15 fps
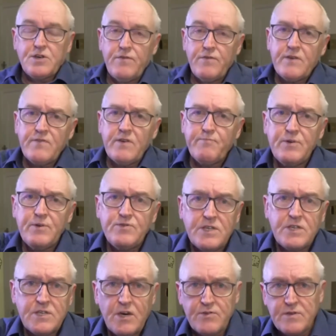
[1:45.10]
if you have a booster
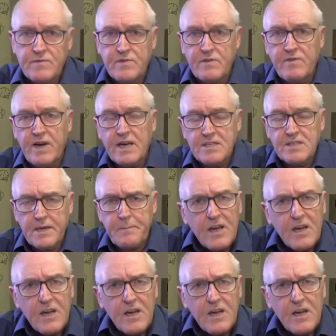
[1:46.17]
dose of the vaccine,